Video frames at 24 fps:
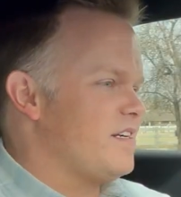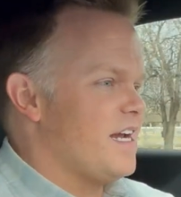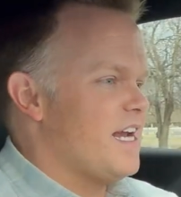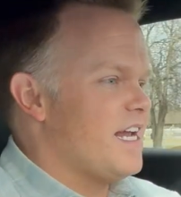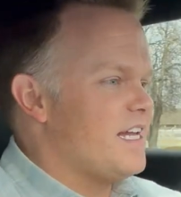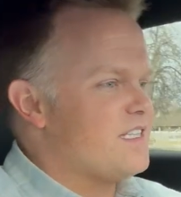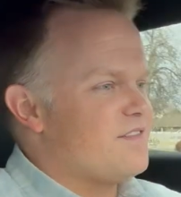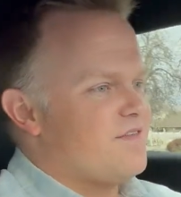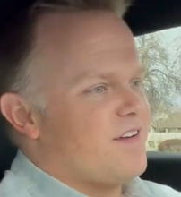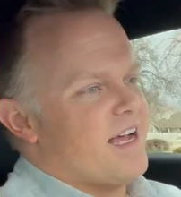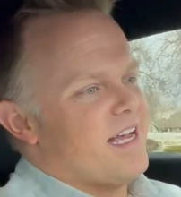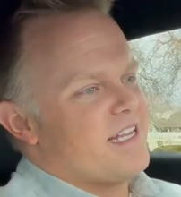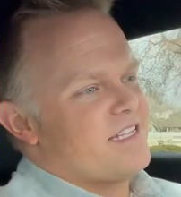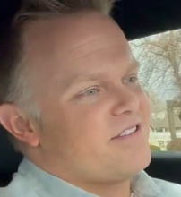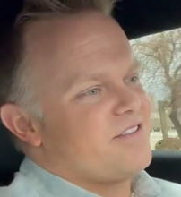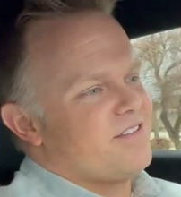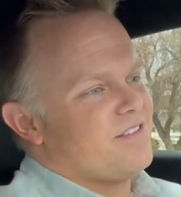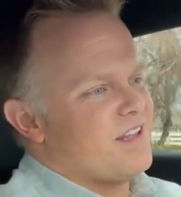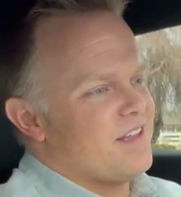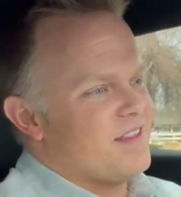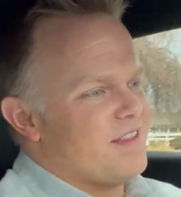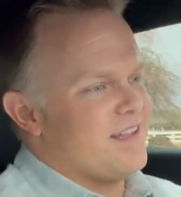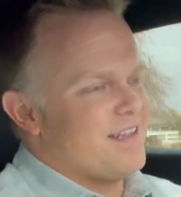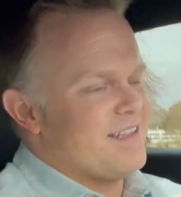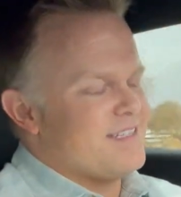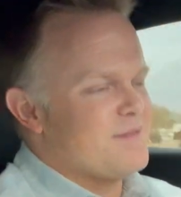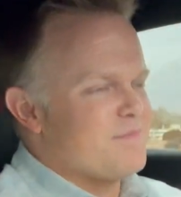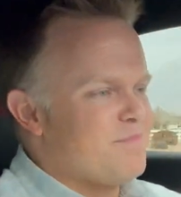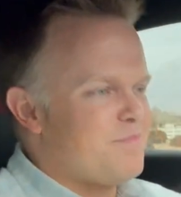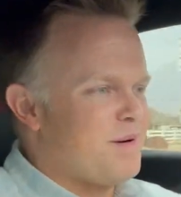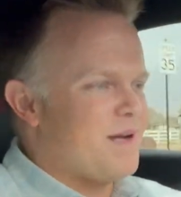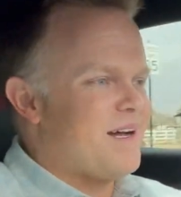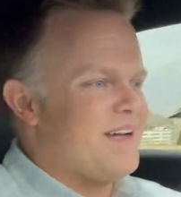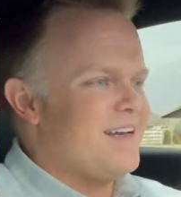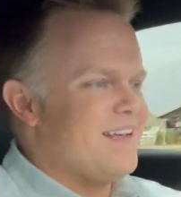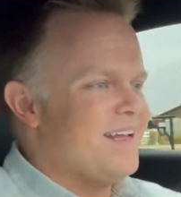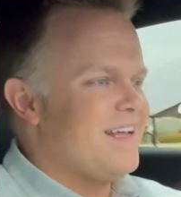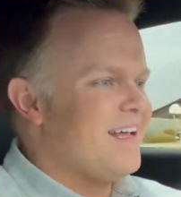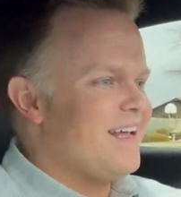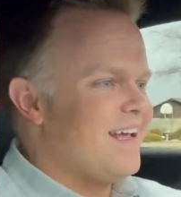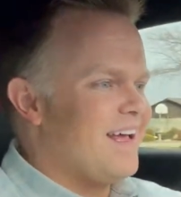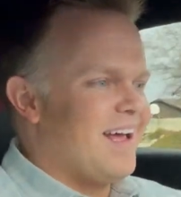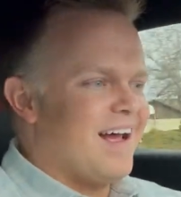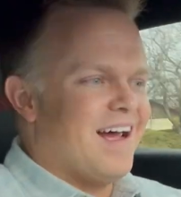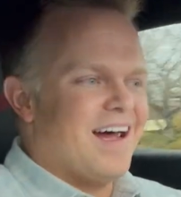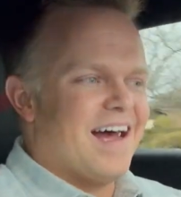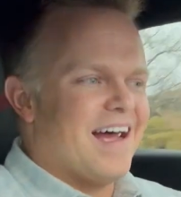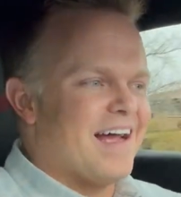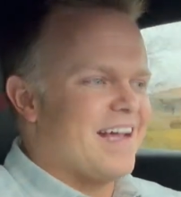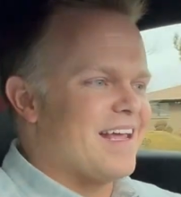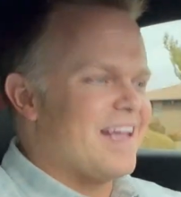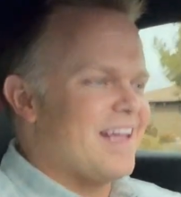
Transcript: It is faster than this, but I